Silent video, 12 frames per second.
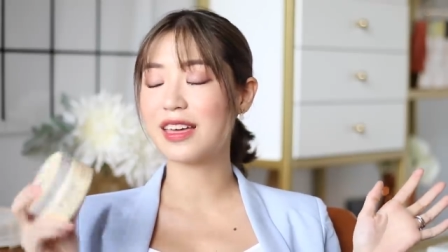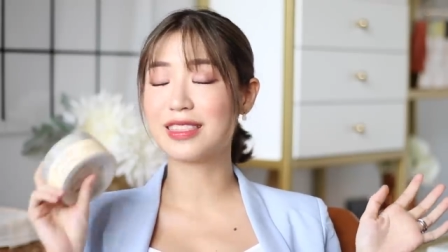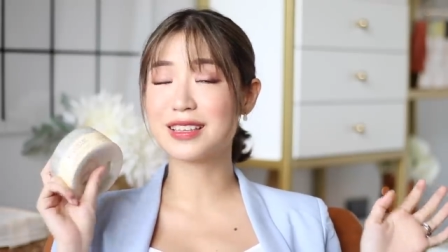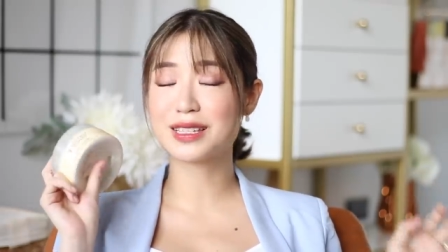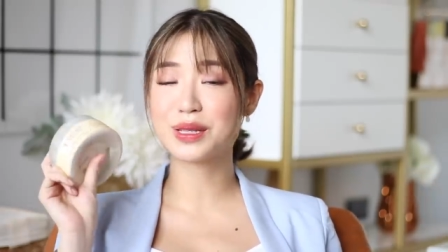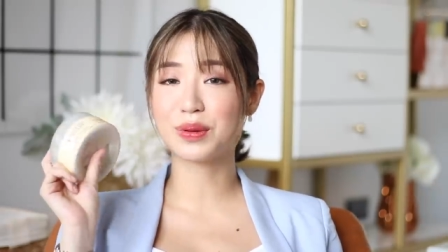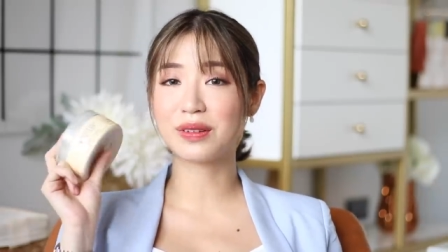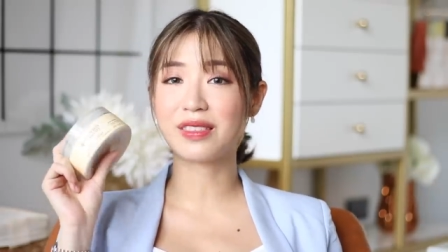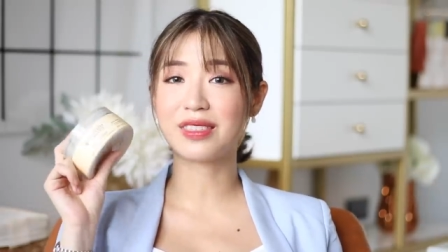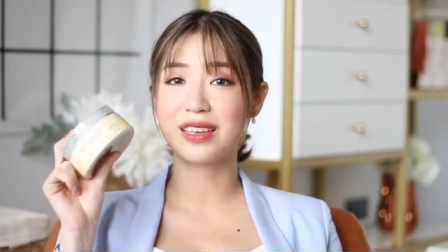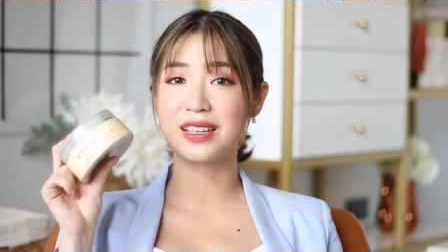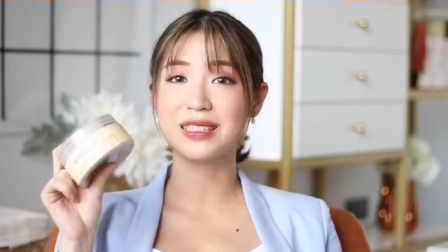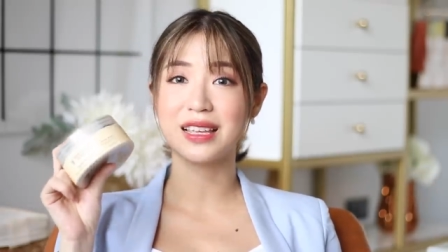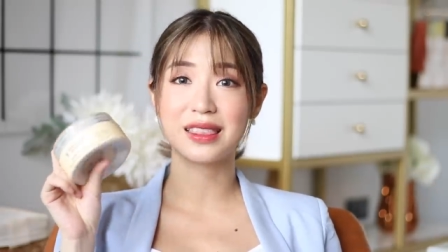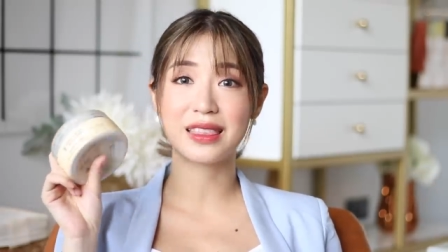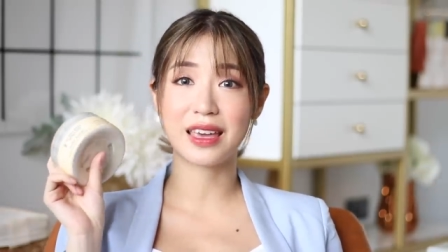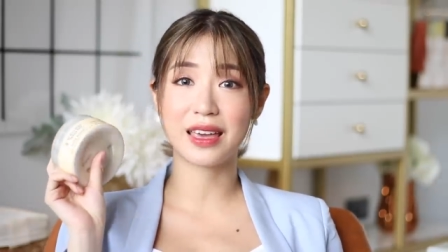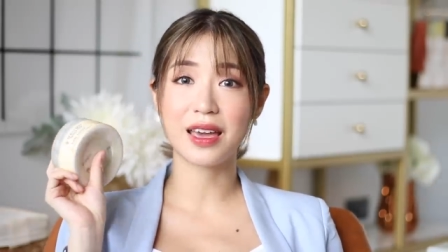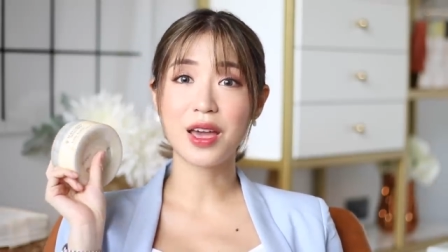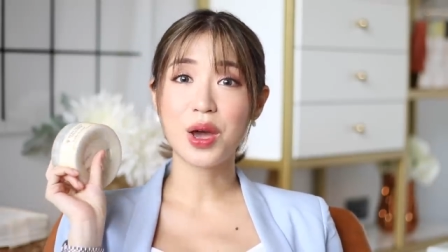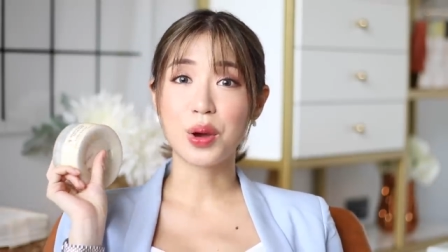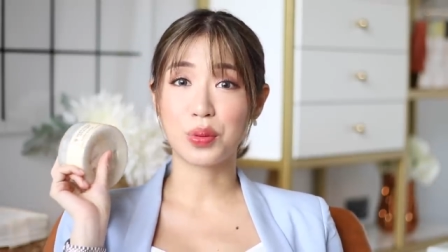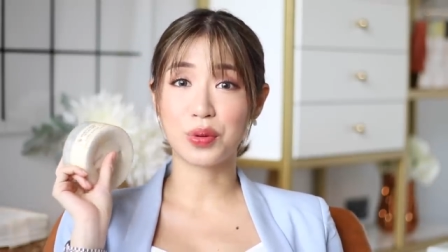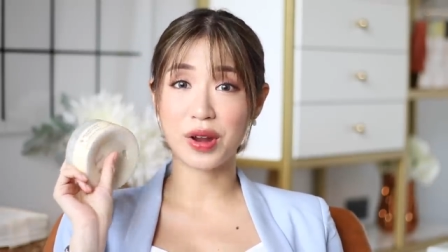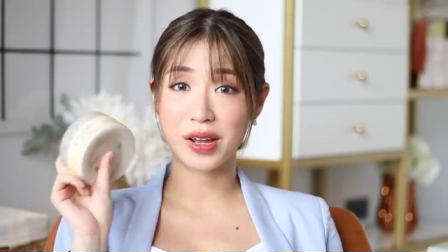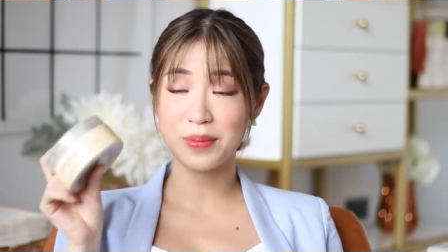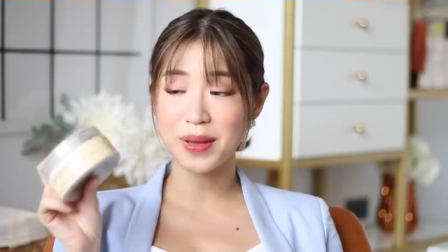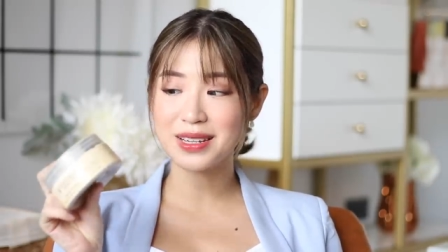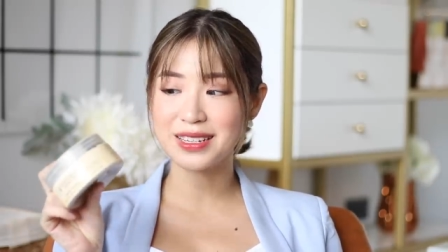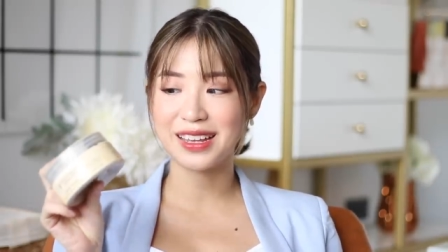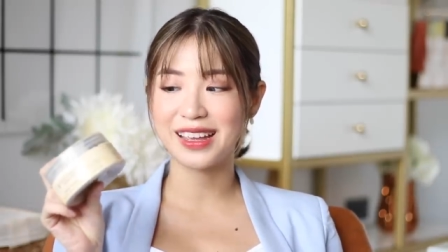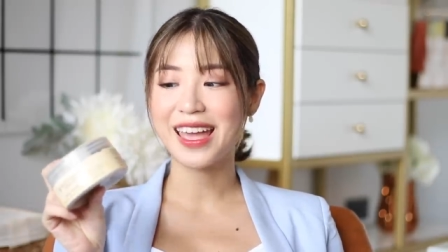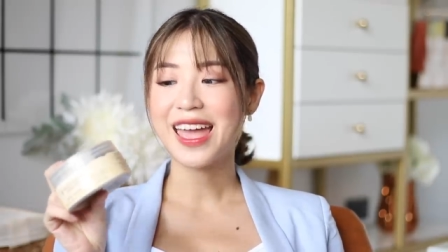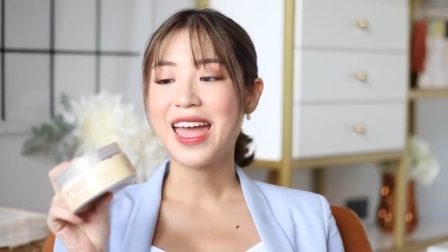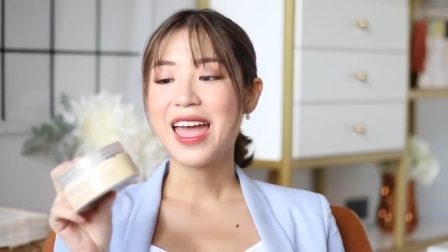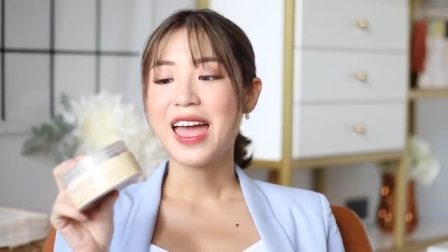And this is one of the things that they were recommending.